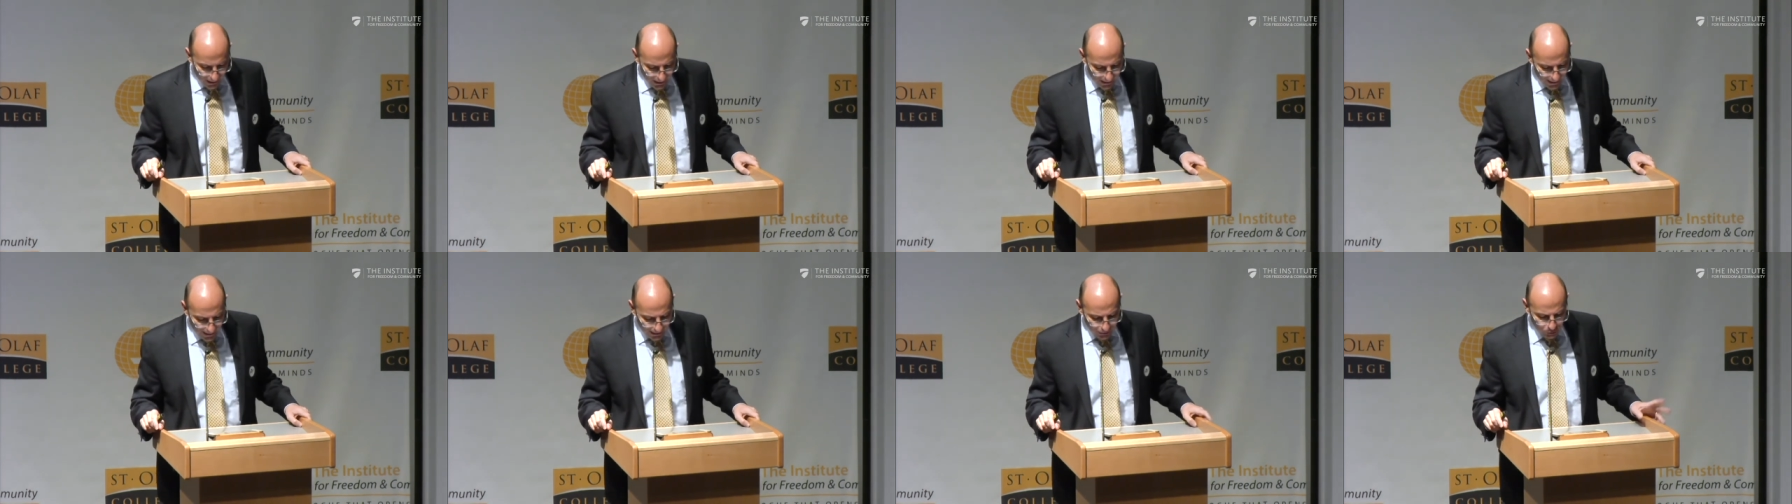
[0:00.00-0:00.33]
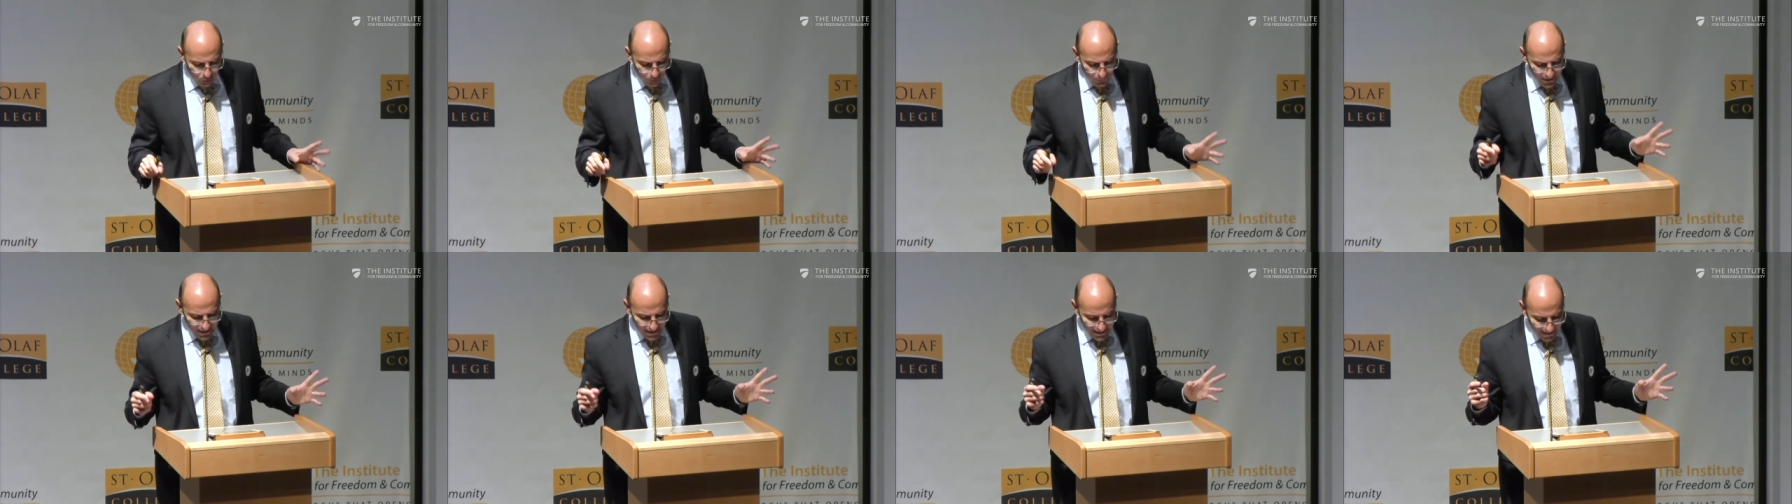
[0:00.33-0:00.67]
and
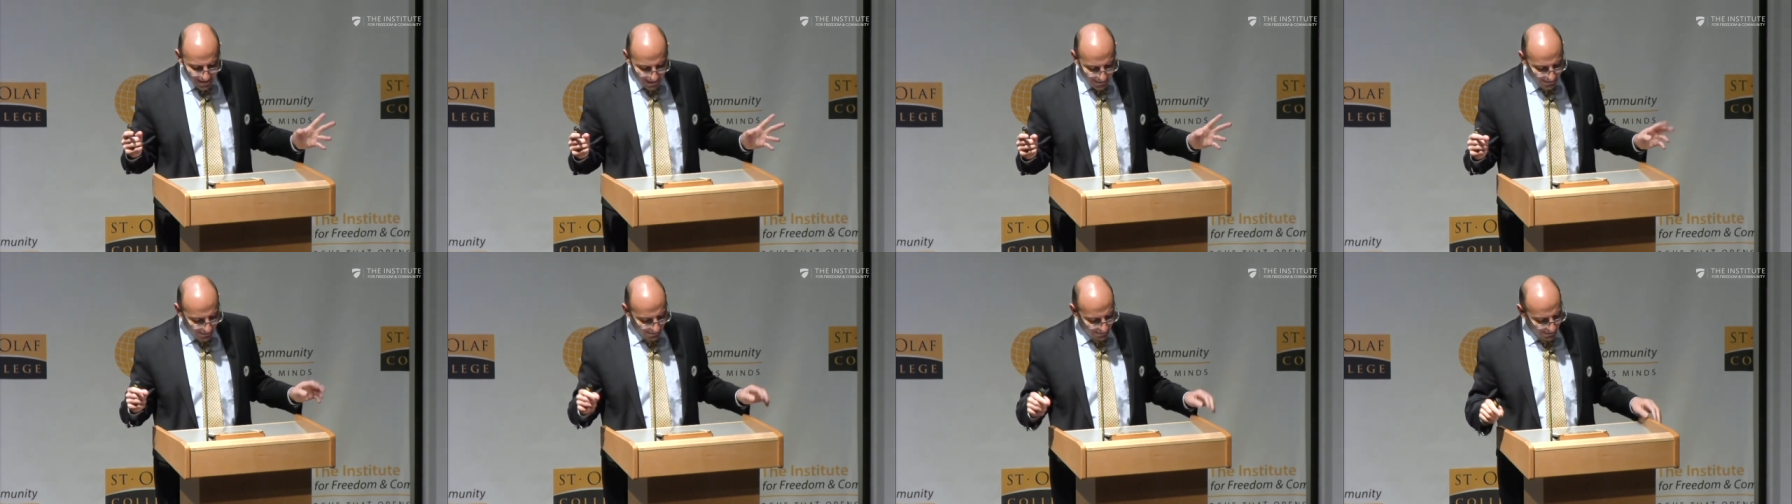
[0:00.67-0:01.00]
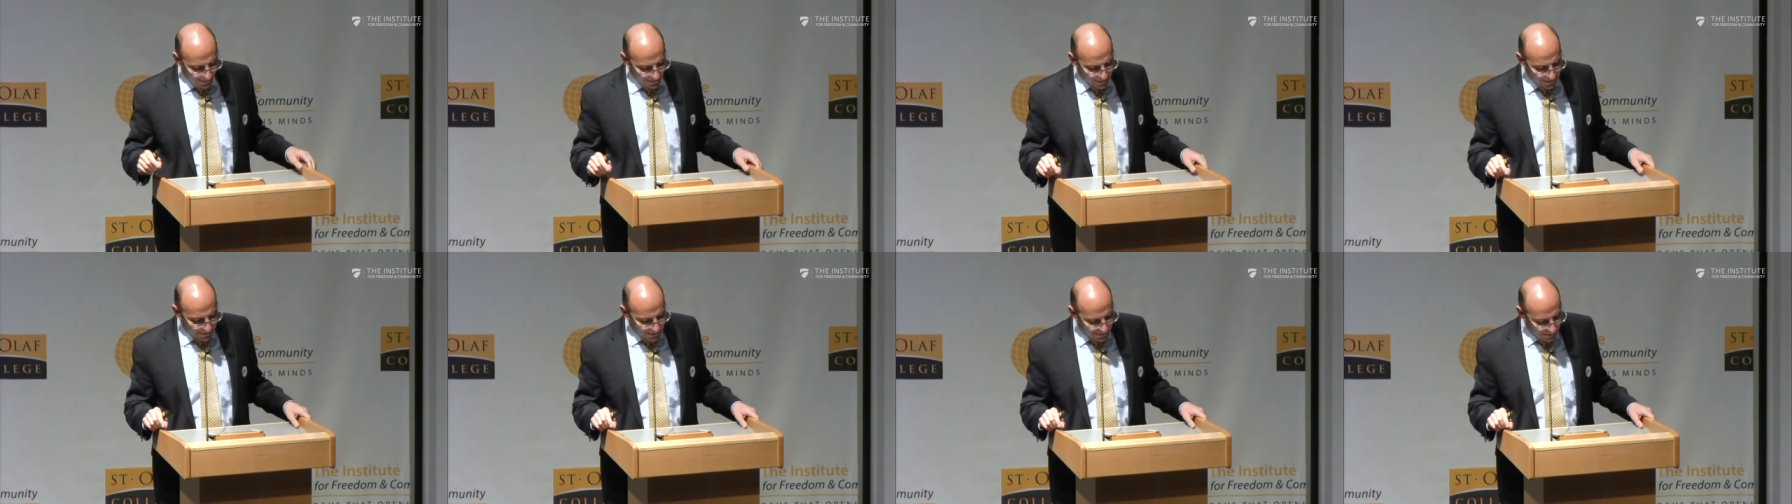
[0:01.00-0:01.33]
to messianic
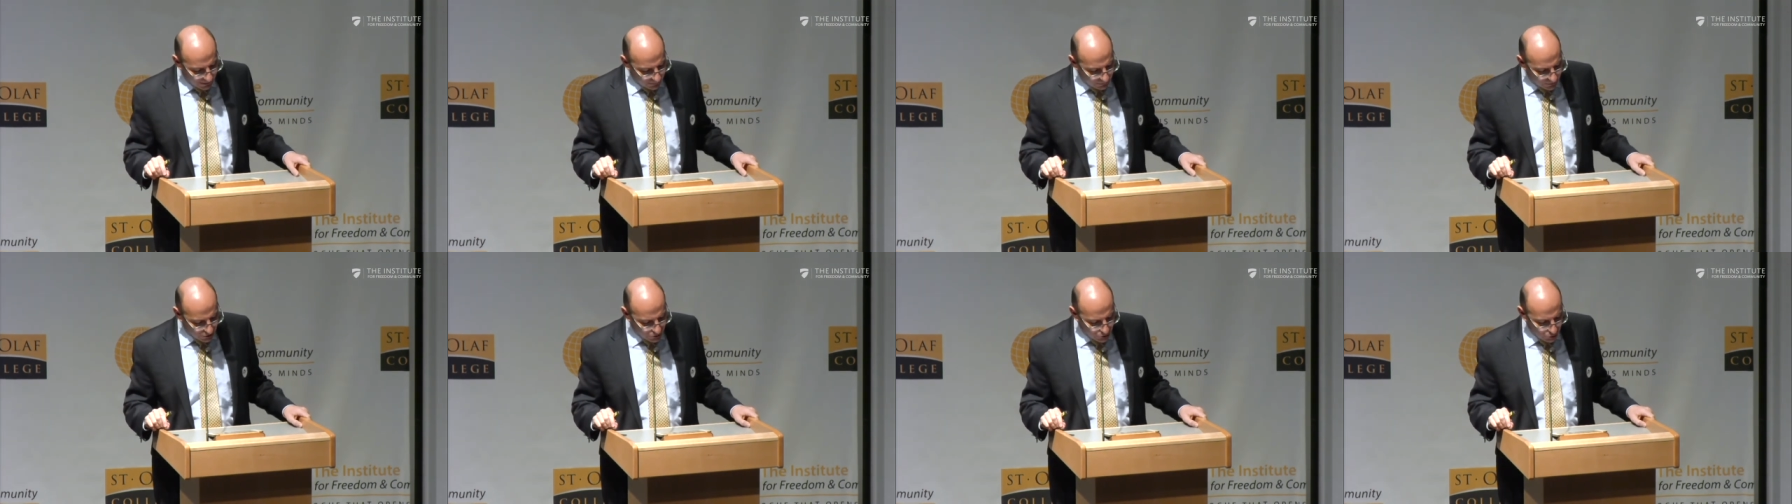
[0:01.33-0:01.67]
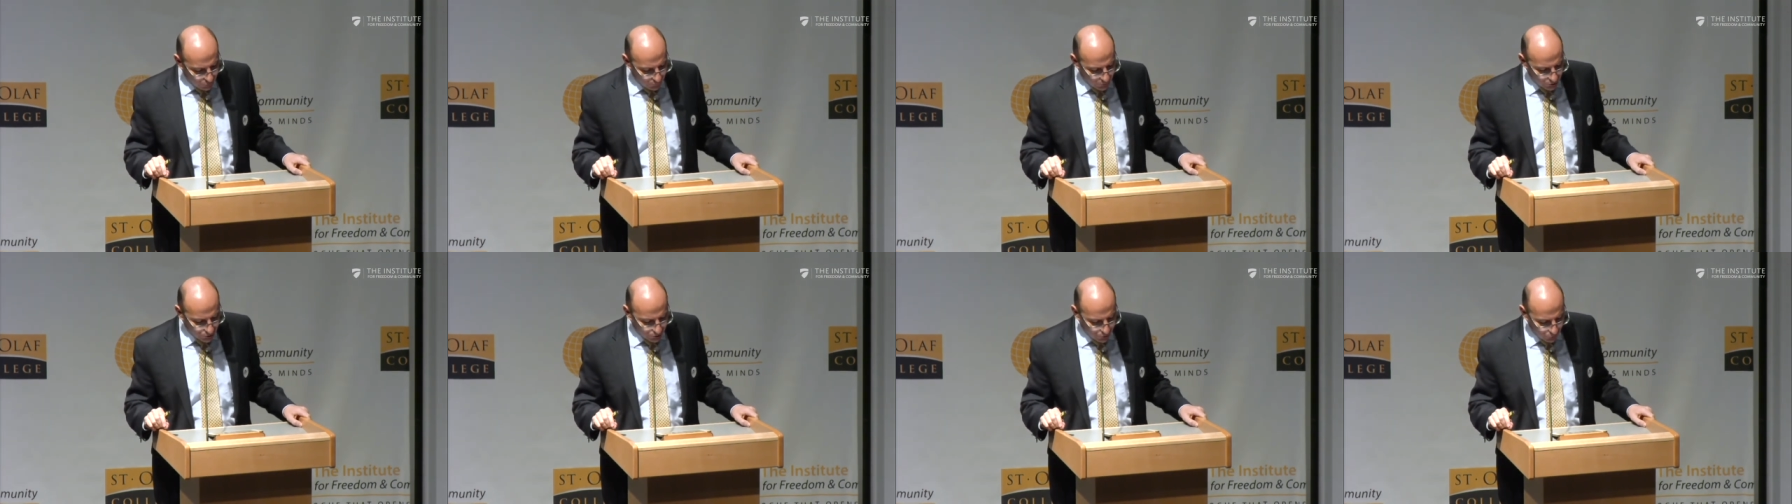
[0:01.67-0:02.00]
extremist
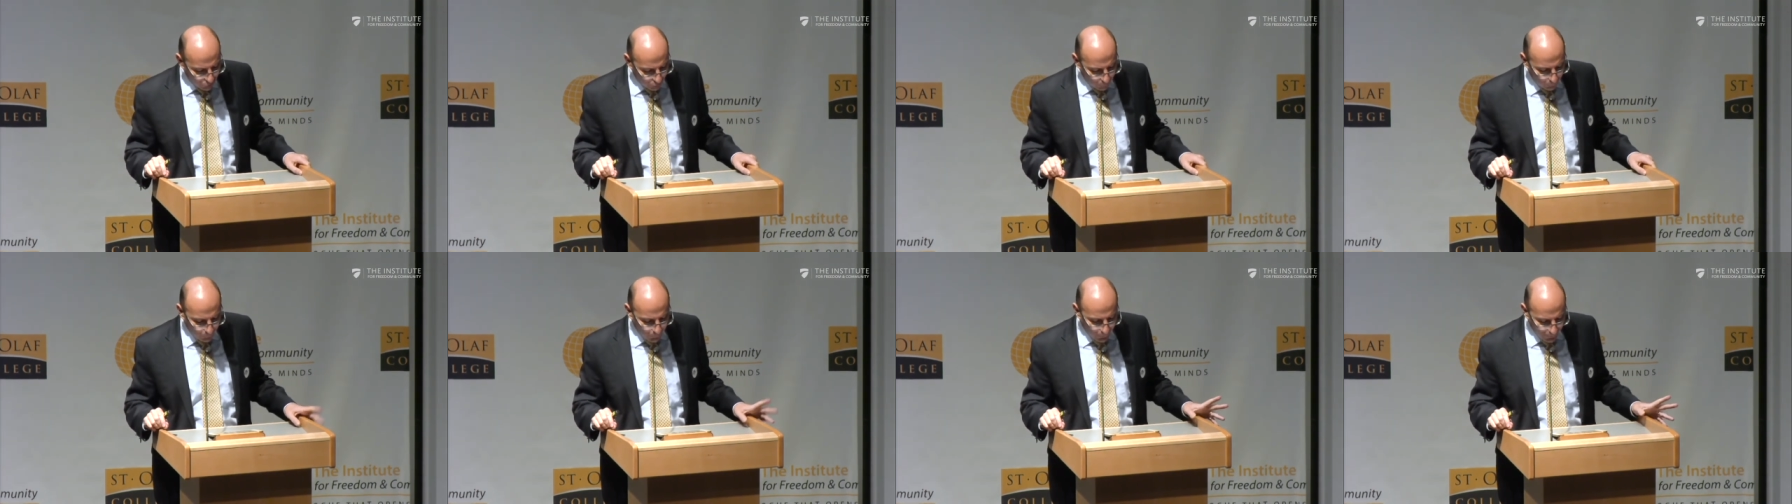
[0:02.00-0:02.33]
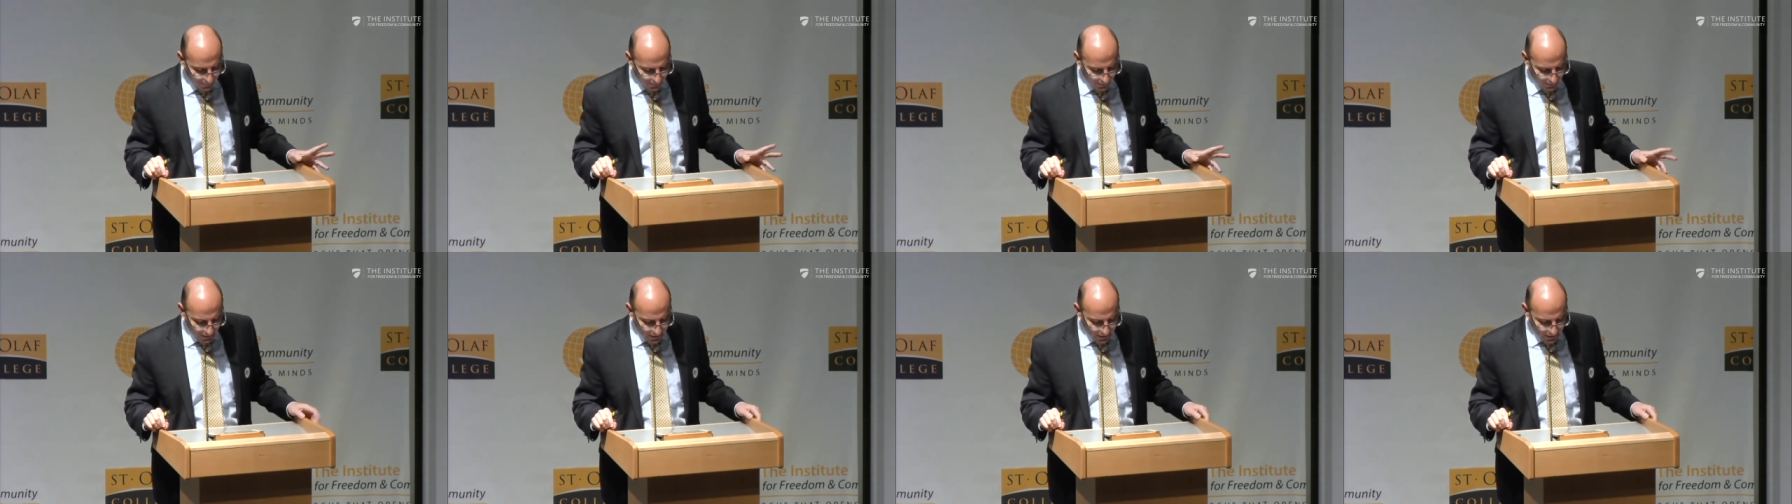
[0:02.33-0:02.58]
Jewish group within